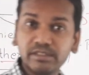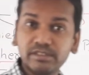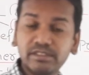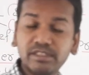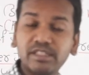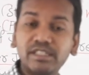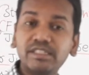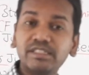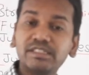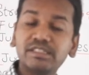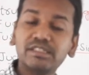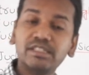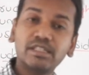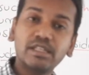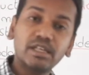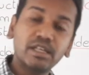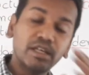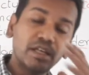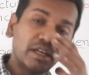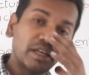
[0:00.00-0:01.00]
Children,
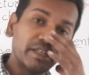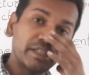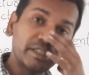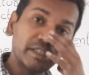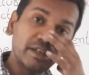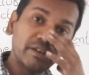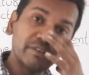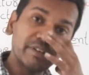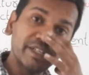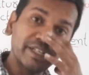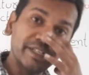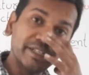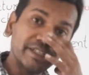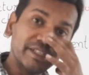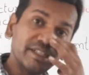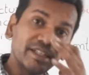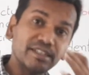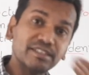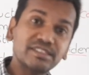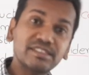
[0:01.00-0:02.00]
in our
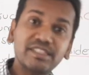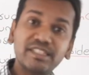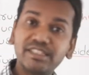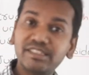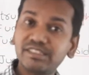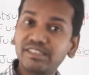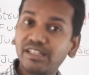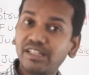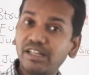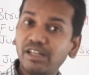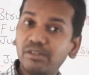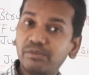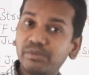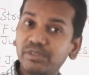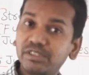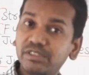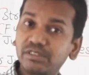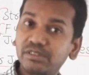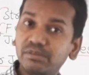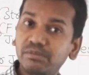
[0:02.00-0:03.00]
India, states are how much?